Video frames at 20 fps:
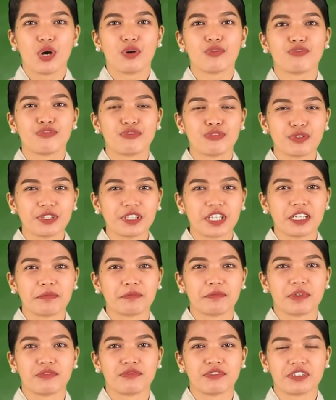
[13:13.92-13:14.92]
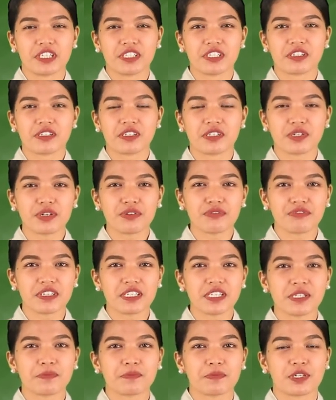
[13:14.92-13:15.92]
of food and beverage
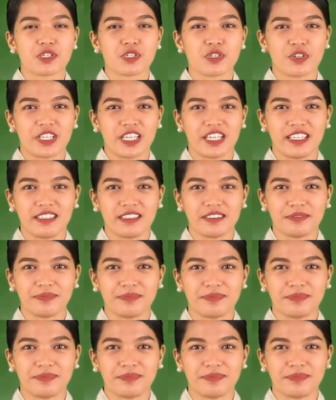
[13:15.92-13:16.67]
service personnel.